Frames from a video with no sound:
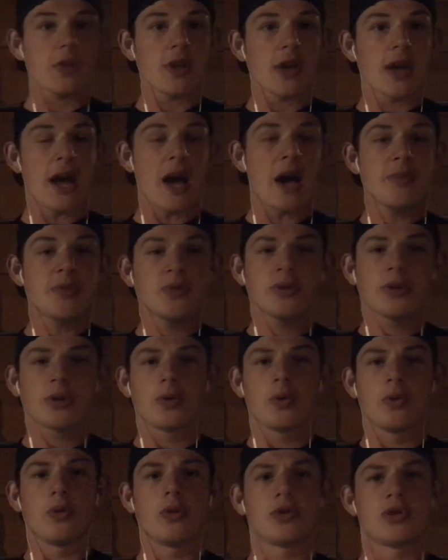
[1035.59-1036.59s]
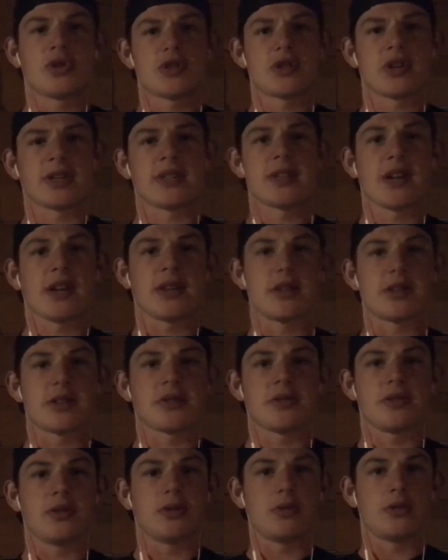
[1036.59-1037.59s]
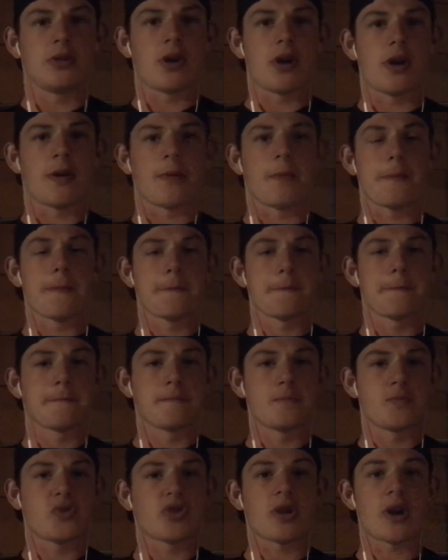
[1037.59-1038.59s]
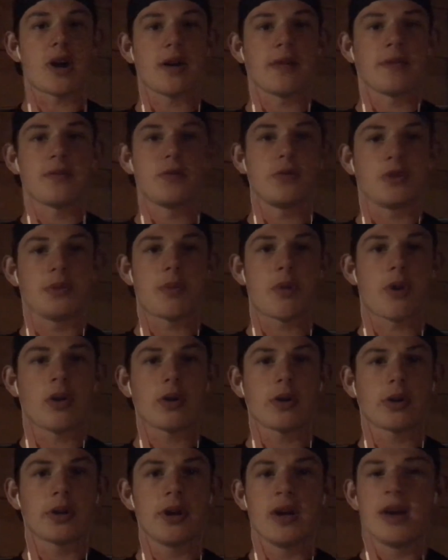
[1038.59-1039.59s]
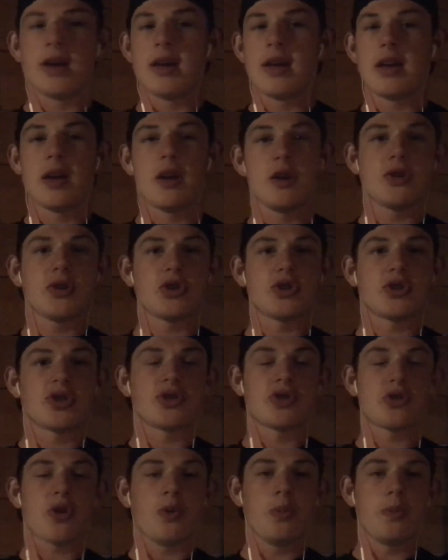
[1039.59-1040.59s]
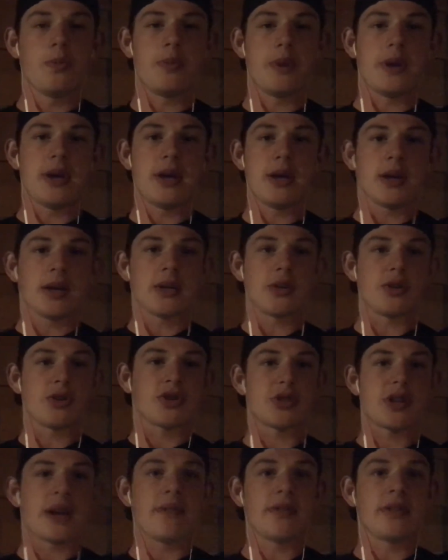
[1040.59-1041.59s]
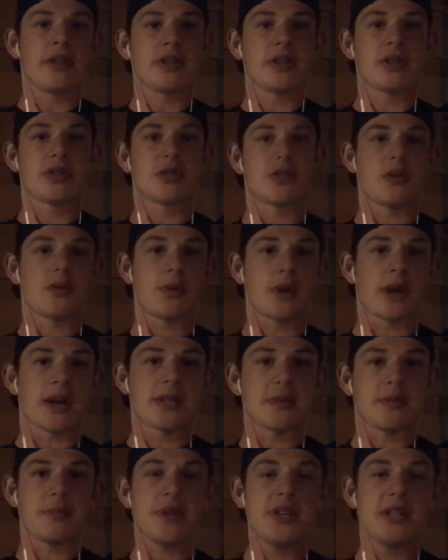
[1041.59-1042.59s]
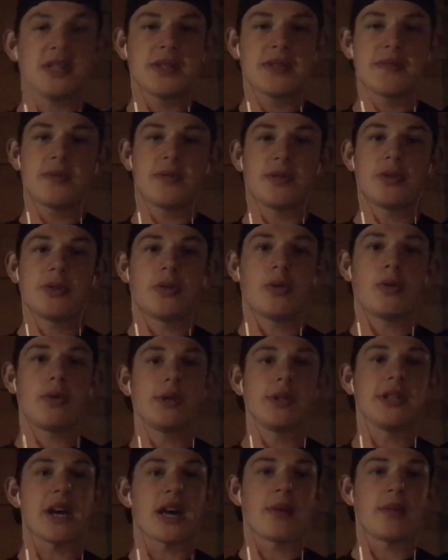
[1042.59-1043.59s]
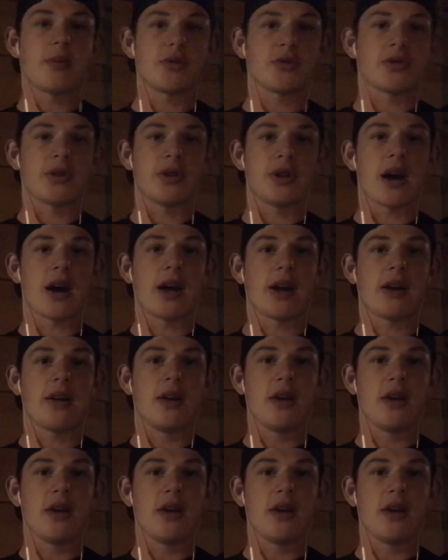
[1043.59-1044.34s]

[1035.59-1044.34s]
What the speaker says: absolutely cool, just like taking this little drive through the park. It's just so big, and just everything's so nice and peaceful. All these animals are not,